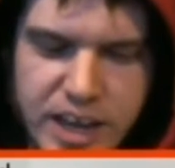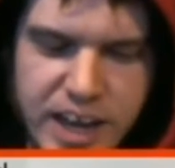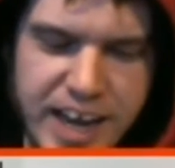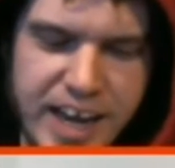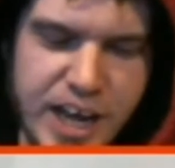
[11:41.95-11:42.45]

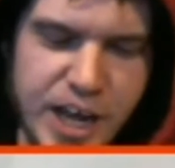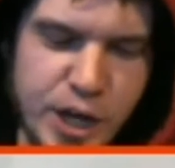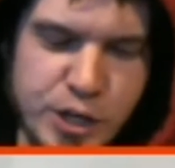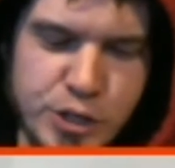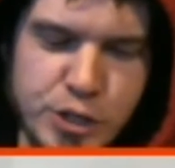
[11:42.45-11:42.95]

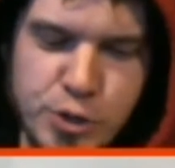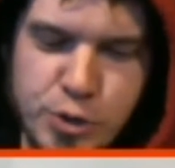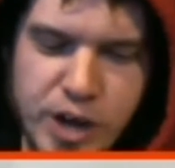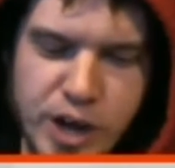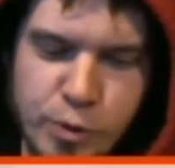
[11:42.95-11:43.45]
A new
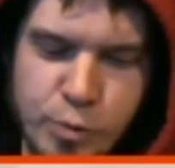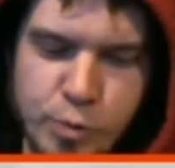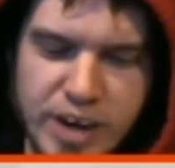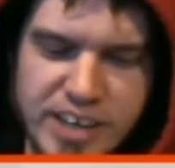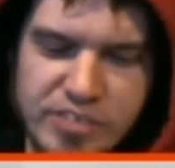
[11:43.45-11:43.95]

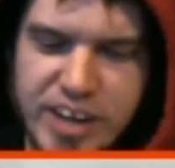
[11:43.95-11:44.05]
What If